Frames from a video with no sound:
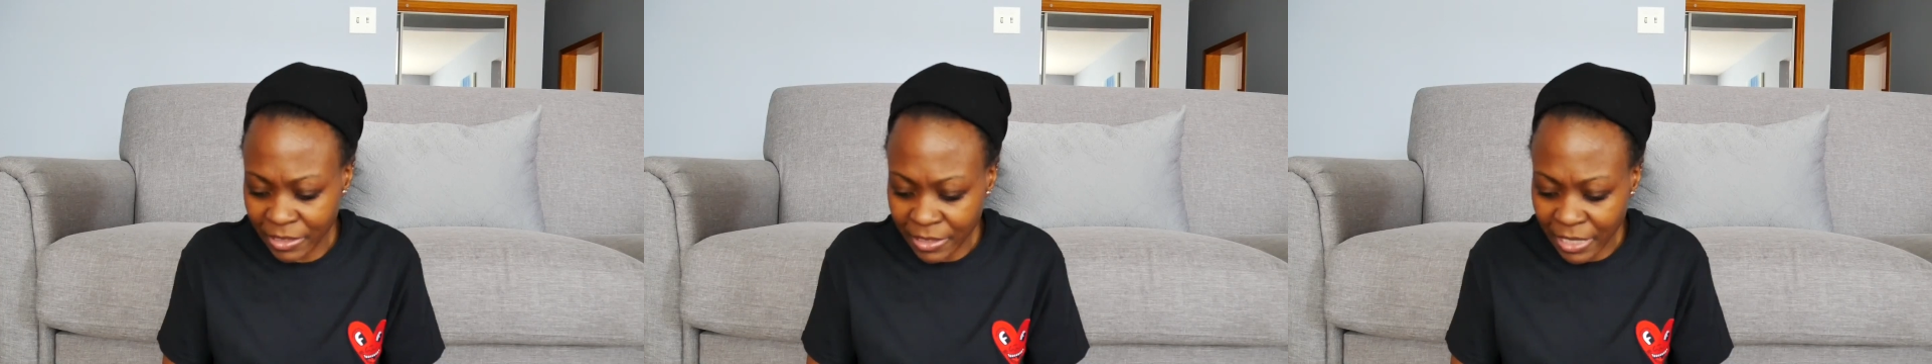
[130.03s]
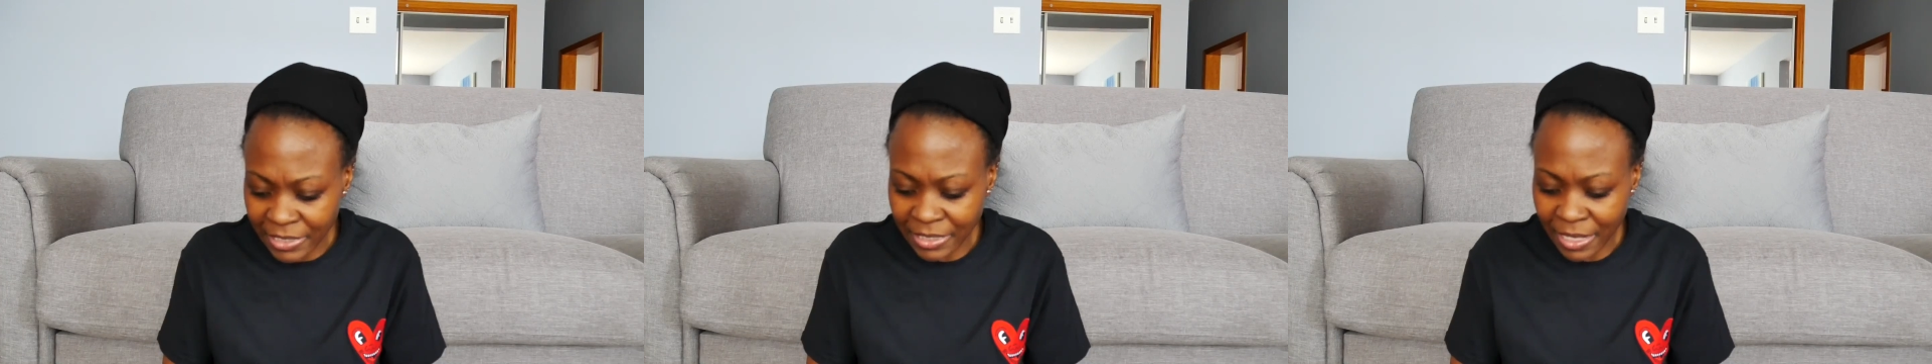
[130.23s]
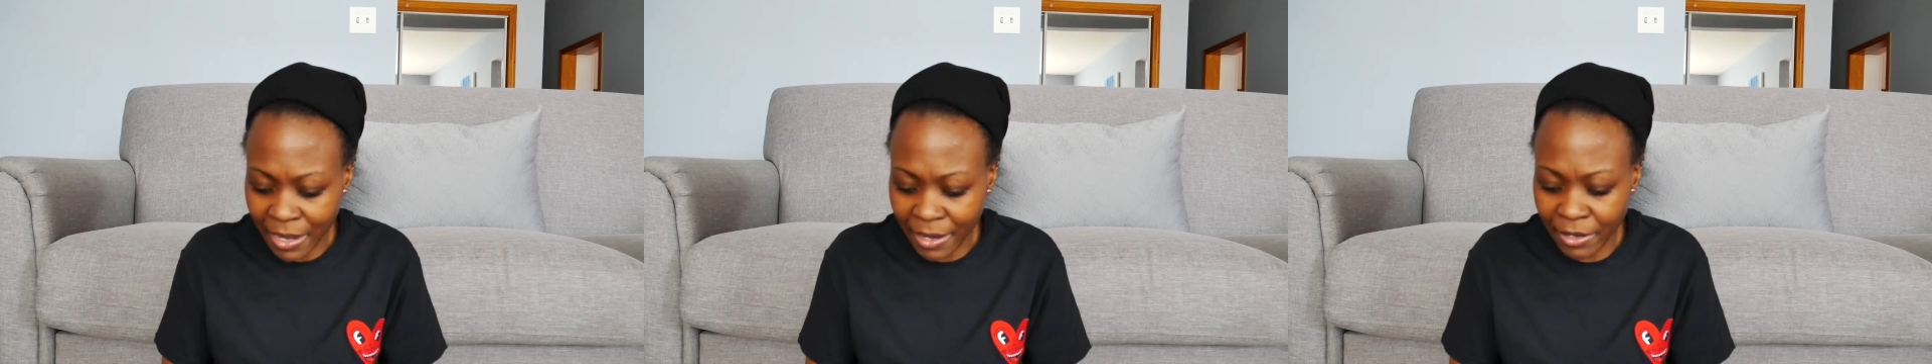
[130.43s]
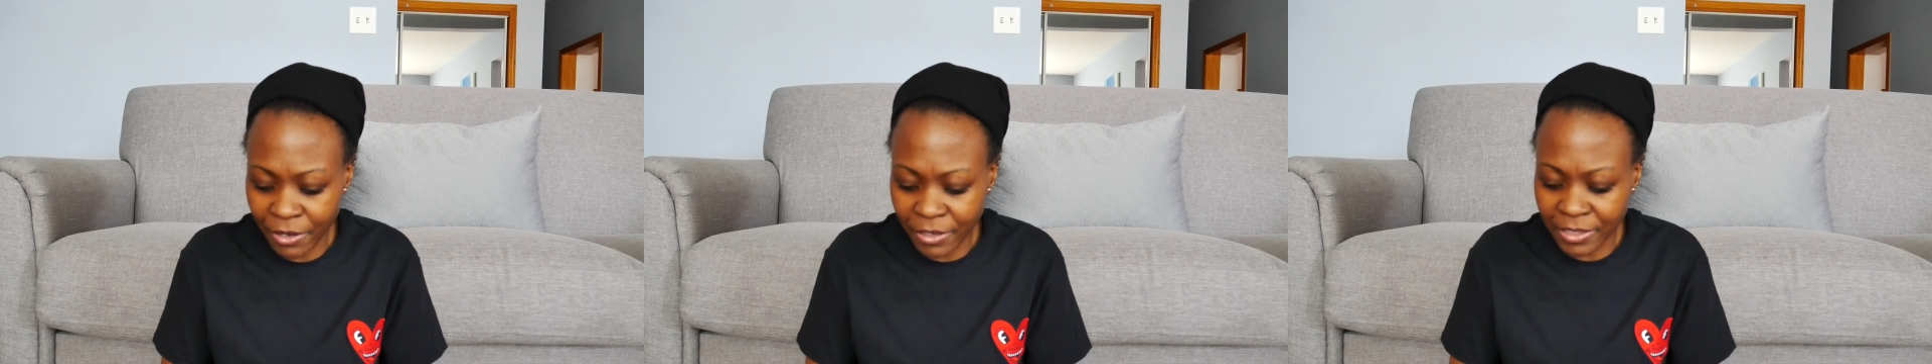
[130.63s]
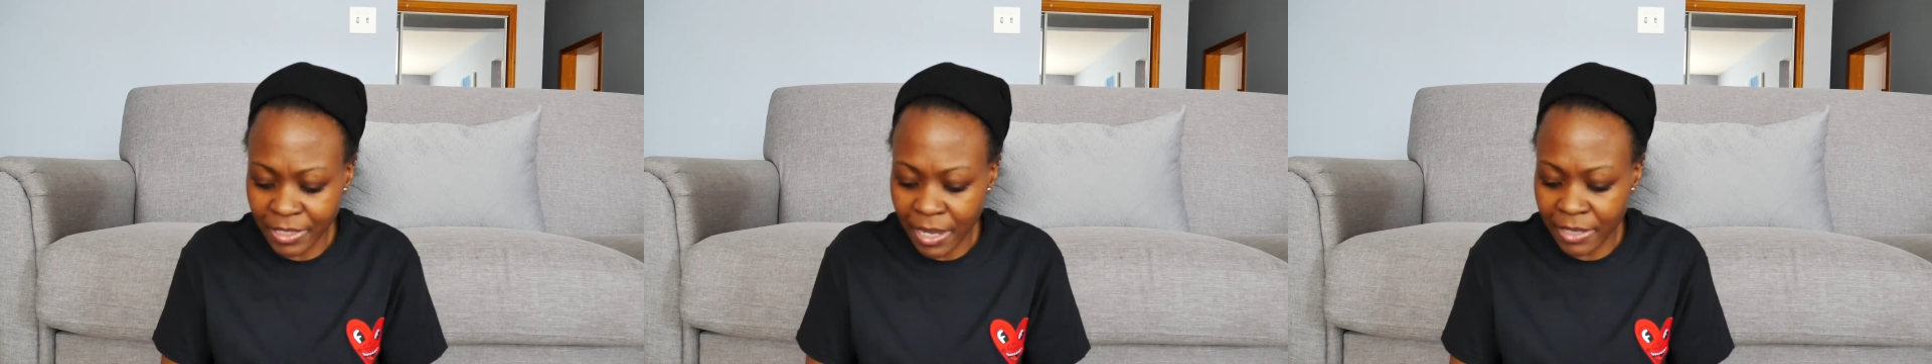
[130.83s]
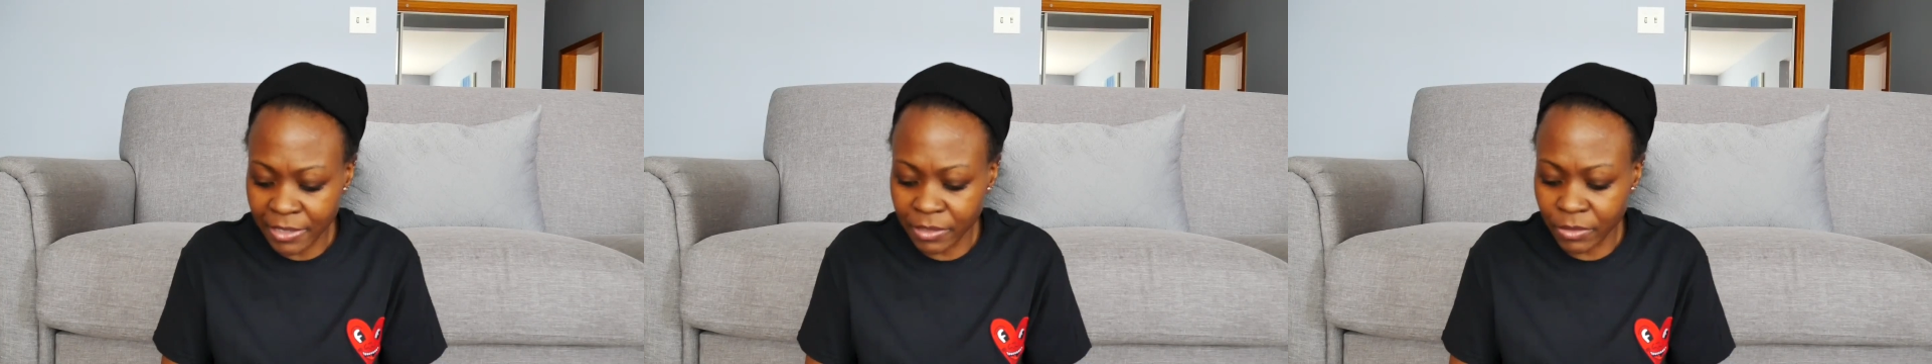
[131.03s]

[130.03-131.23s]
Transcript: It looked like tiger's eye